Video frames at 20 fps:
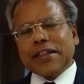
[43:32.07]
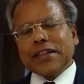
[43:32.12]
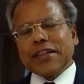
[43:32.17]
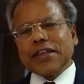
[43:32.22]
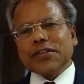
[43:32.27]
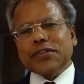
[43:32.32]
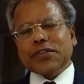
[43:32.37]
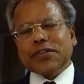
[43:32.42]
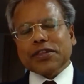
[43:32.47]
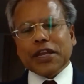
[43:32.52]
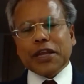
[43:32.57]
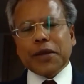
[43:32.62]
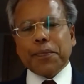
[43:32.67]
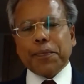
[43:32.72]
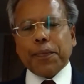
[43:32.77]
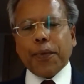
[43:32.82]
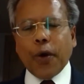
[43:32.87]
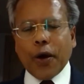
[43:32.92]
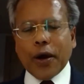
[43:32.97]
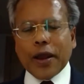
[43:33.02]
These
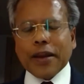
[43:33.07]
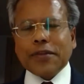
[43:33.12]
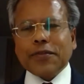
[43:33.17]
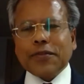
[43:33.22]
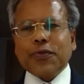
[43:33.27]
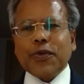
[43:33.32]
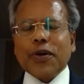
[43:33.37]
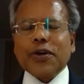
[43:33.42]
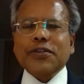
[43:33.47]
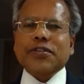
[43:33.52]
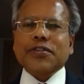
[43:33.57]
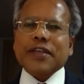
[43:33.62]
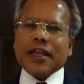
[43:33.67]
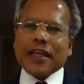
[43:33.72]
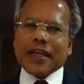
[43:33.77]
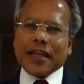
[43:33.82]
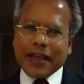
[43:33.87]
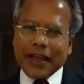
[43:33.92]
three points was